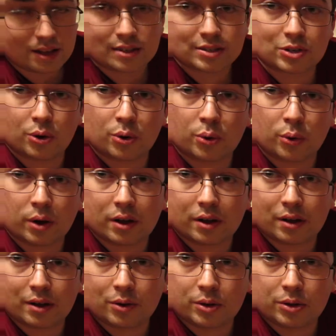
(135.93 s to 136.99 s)
So
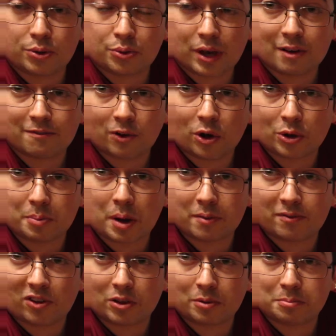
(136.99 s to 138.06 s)
you get volume
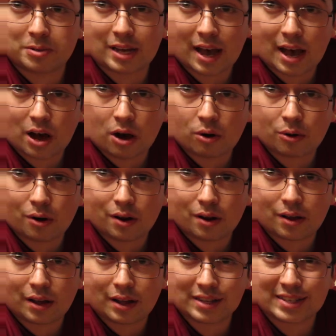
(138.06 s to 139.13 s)
up, volume down
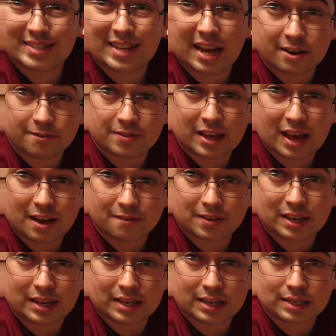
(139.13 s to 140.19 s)
instead of the F
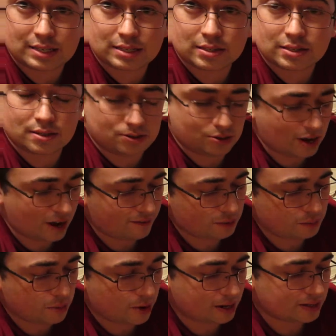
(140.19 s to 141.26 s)
keys. You have
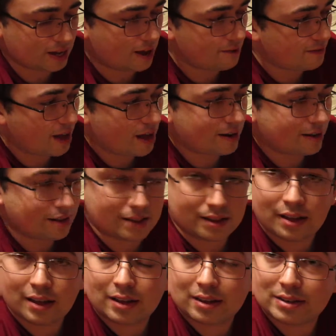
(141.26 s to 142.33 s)
to press Fn
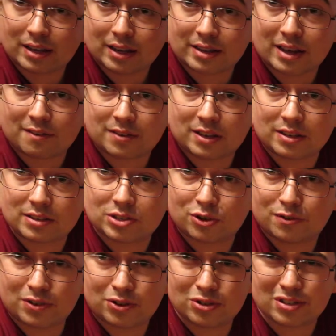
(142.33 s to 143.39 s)
to get the F keys. So
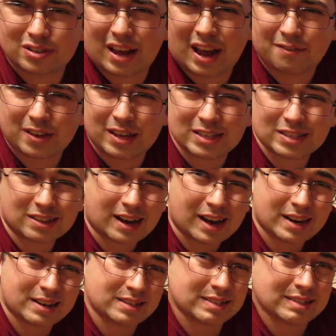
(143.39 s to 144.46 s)
if you use F keys a
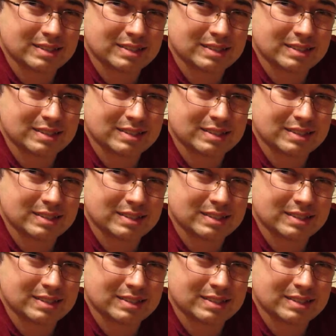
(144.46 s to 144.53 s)
lot,